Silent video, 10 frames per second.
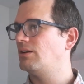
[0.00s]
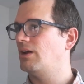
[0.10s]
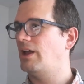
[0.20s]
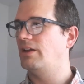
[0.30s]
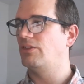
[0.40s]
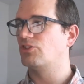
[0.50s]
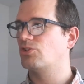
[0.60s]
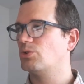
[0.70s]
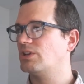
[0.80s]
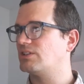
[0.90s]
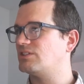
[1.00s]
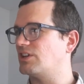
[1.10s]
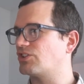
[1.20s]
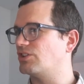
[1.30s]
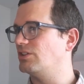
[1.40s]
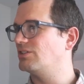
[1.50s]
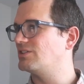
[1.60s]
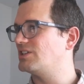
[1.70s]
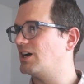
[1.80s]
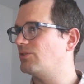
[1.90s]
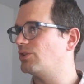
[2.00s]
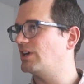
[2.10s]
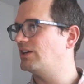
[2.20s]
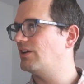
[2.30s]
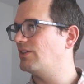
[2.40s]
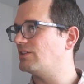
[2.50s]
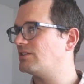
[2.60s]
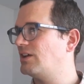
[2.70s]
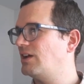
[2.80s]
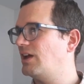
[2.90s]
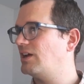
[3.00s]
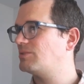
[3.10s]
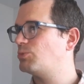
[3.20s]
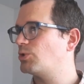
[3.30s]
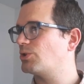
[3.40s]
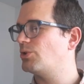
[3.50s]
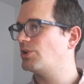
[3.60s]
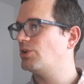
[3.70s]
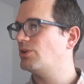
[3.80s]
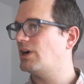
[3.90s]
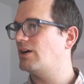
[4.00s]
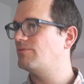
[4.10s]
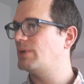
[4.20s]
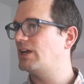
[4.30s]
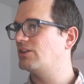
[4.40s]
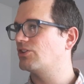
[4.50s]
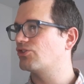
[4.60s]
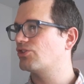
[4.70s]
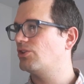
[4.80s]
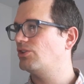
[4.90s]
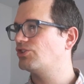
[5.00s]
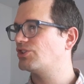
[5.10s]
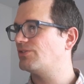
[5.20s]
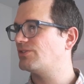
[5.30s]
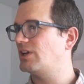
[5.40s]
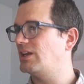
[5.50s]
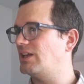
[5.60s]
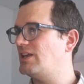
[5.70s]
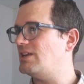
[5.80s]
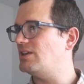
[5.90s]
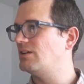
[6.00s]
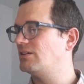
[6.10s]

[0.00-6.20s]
And in the Shortcuts section, you can see I've already done this. Export Audio, I've made Control, Shift, and E.